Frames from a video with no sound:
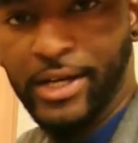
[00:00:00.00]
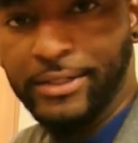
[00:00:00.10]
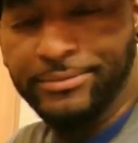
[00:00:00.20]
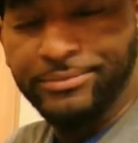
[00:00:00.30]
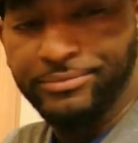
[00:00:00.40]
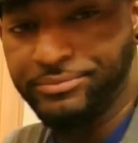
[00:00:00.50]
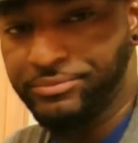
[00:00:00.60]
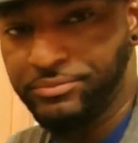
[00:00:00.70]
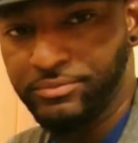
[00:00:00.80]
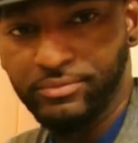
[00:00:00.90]
out.
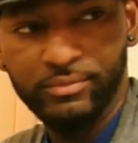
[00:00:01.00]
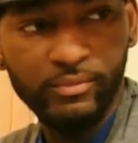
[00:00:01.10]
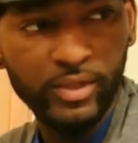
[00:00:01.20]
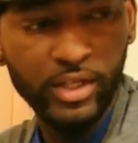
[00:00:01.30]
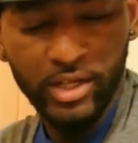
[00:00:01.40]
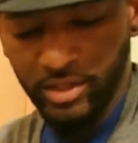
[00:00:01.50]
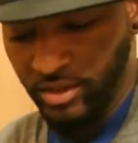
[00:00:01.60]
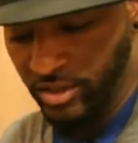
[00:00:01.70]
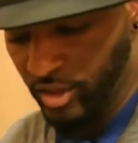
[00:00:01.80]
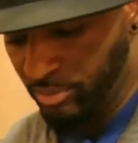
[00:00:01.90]

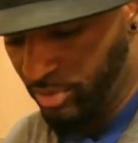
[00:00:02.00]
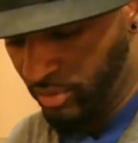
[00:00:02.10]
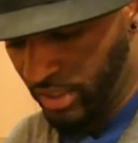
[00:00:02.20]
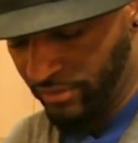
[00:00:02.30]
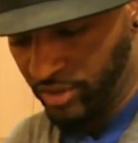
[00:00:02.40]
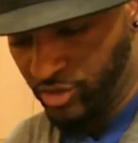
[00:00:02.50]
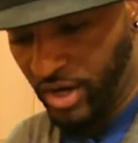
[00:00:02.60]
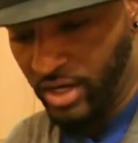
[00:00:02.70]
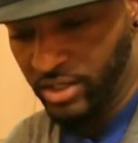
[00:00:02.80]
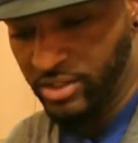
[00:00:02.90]
Then you can put whatever your
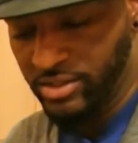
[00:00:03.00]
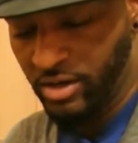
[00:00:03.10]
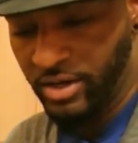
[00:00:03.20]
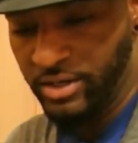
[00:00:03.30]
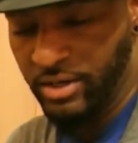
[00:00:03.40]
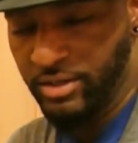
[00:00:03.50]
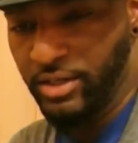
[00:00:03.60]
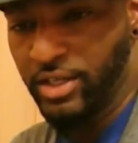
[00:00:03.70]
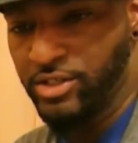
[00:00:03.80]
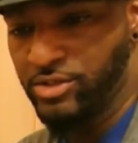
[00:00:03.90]
dry goods are in there.
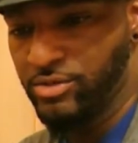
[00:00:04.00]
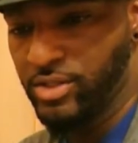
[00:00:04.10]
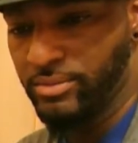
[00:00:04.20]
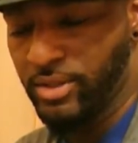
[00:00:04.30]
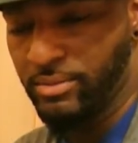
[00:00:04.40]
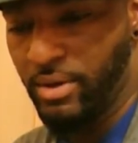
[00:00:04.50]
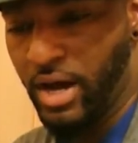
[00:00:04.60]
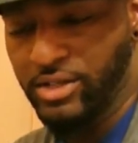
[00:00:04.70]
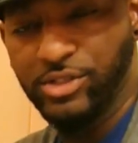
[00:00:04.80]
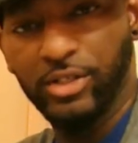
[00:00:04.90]
Then get you some um,
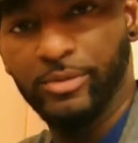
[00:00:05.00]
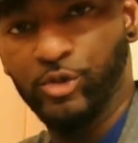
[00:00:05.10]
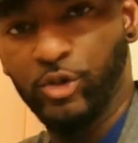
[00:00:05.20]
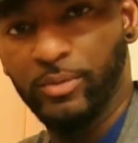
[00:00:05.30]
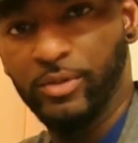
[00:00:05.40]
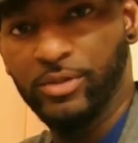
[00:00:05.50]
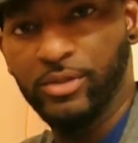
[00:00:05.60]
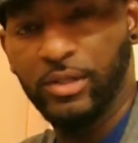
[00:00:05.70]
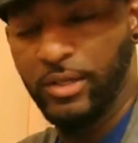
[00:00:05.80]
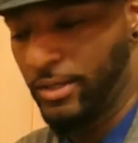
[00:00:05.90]
oxygen absorbers,